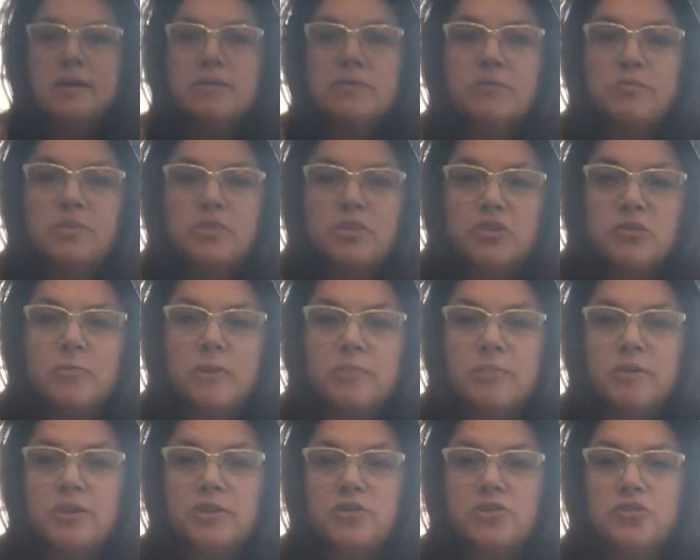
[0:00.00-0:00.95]
Switched my
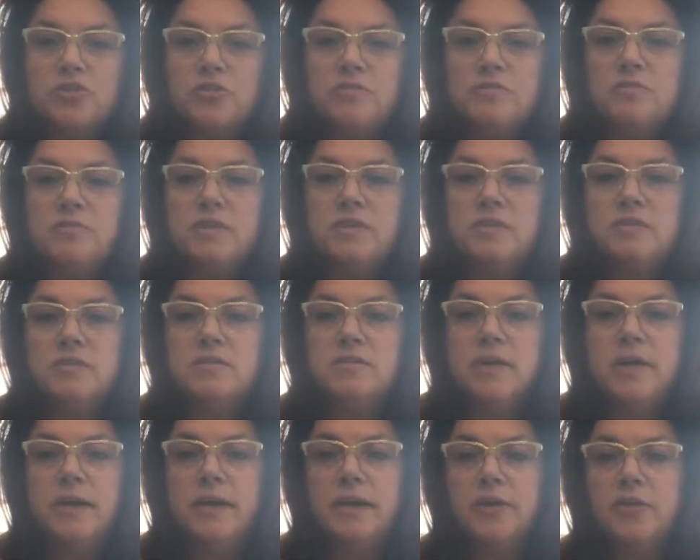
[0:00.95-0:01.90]
brush. This is
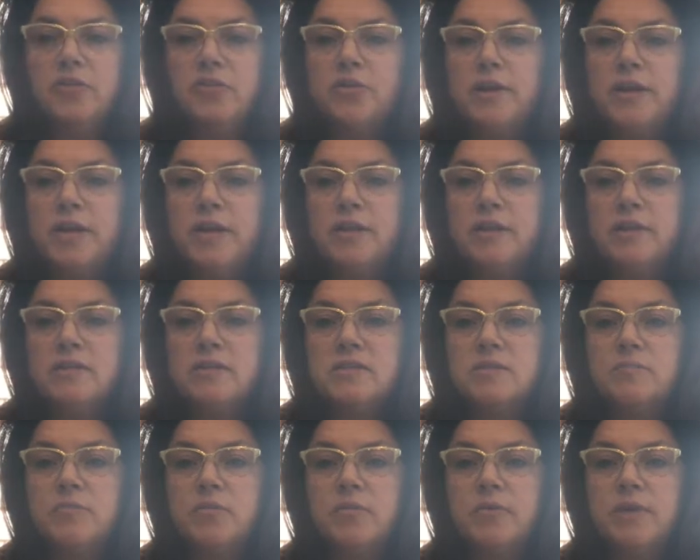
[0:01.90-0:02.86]
a higher grade at
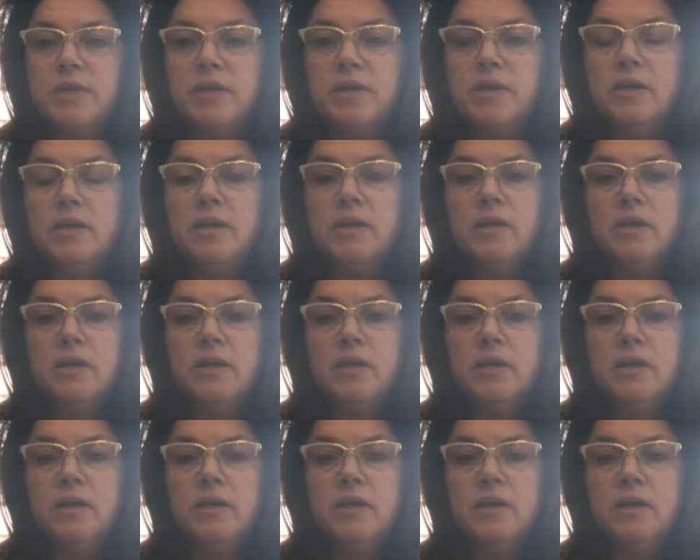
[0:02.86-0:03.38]
this point.